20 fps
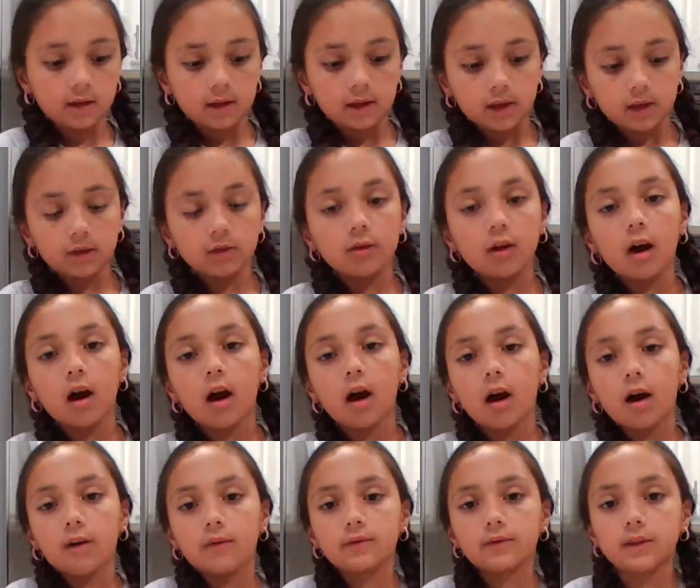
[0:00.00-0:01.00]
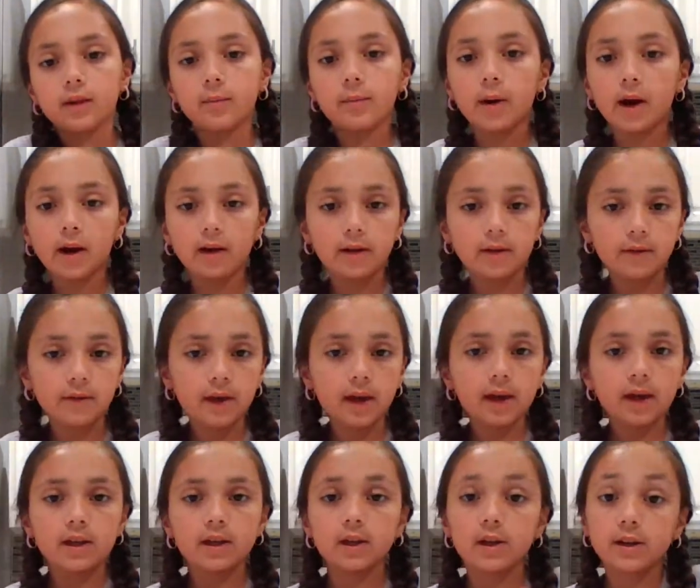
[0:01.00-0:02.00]
You cut off some part of
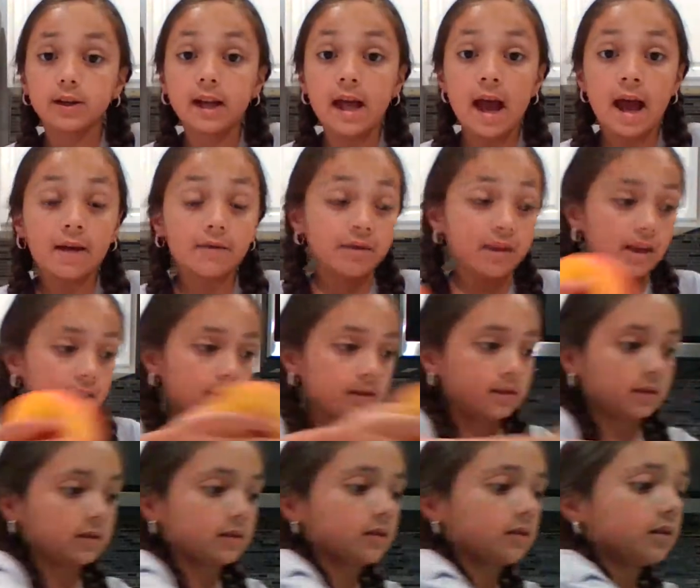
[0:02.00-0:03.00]
it and you're gonna have this.